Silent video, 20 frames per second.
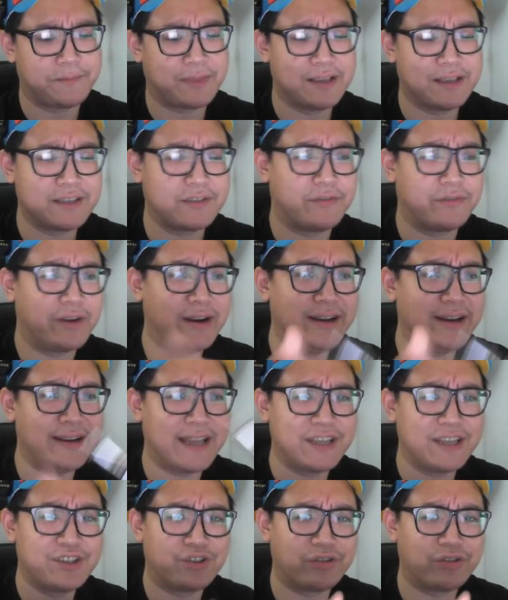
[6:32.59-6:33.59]
It's a very
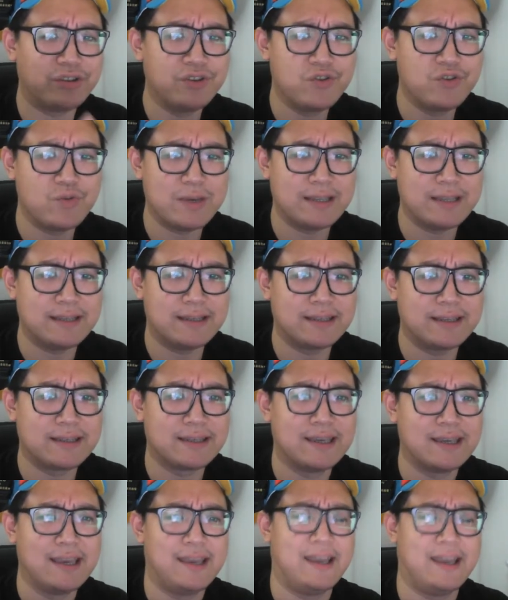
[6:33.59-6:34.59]
natural sweetness,